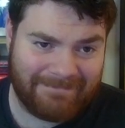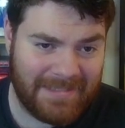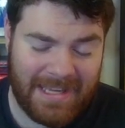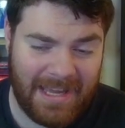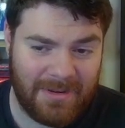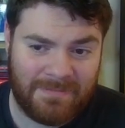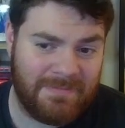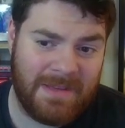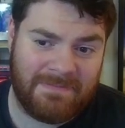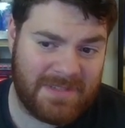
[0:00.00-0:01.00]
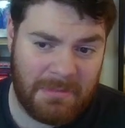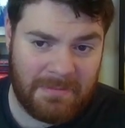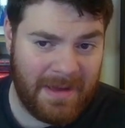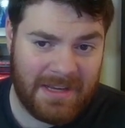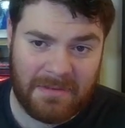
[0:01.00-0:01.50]
Get your summon
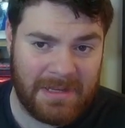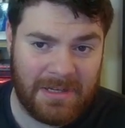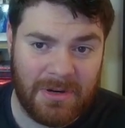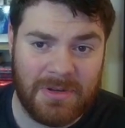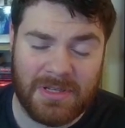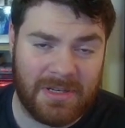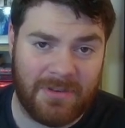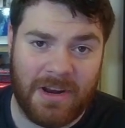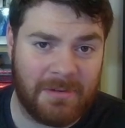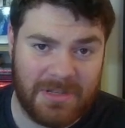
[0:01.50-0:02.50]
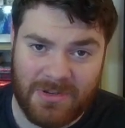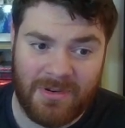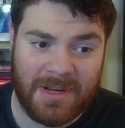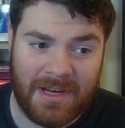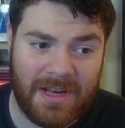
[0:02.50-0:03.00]
back. I mean, Lulu's an incredibly
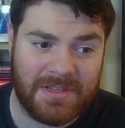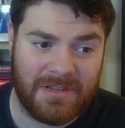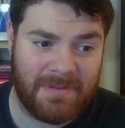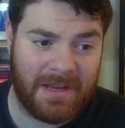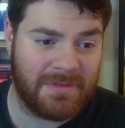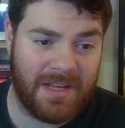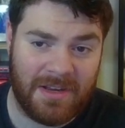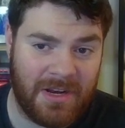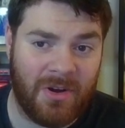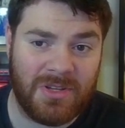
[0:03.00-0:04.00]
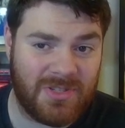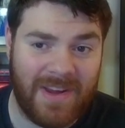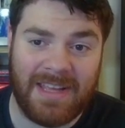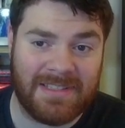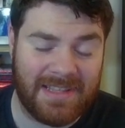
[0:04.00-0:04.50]
strong card, so being able to Onion Knight
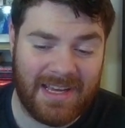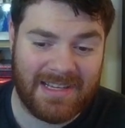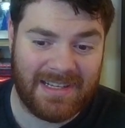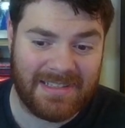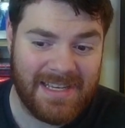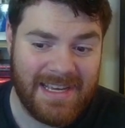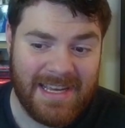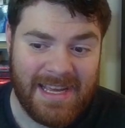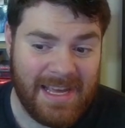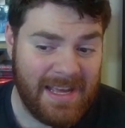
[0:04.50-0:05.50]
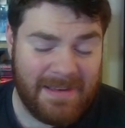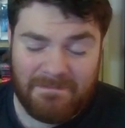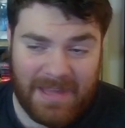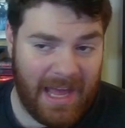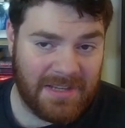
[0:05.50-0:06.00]
straight into that card.
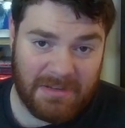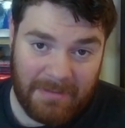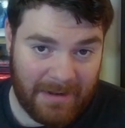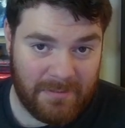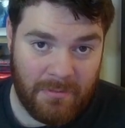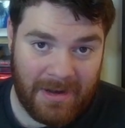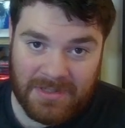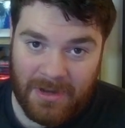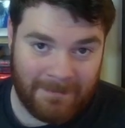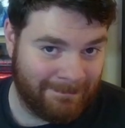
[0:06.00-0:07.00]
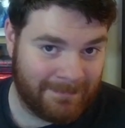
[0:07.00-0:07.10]
Get a summon back from your break zone.